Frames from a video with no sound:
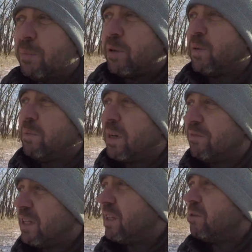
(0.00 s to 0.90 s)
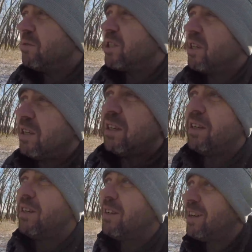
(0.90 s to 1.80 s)
videos
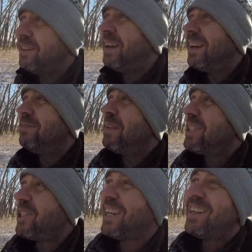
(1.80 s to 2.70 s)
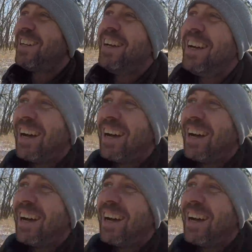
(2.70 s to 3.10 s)
on my channel.